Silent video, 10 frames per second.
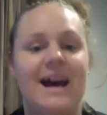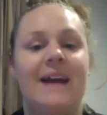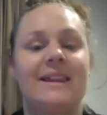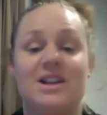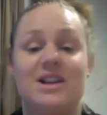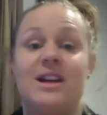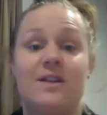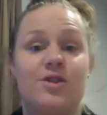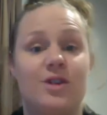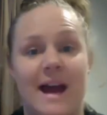unless you
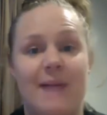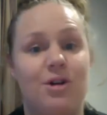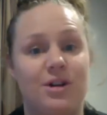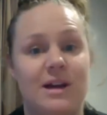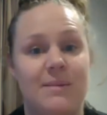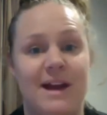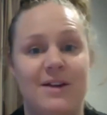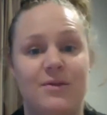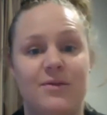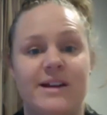give your game on command,
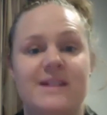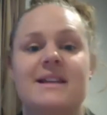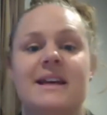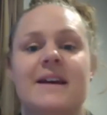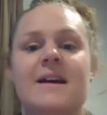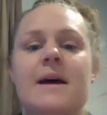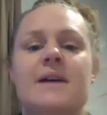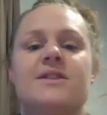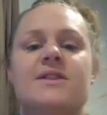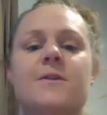obviously.
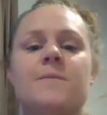So